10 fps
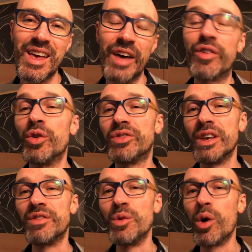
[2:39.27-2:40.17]
Of course,
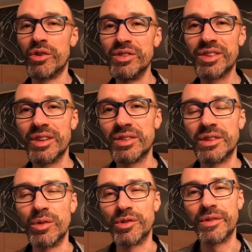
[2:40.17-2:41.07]
if you are into this and
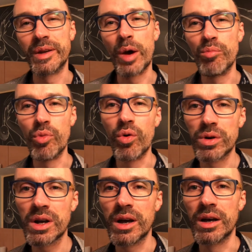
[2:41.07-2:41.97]
you want to find out more,
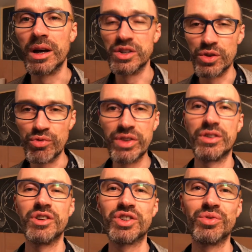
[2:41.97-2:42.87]
I do
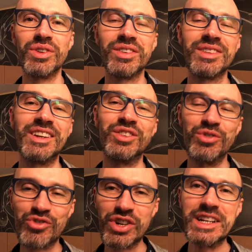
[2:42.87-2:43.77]
research on this and I do
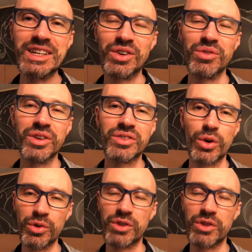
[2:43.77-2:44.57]
training on this. Go onto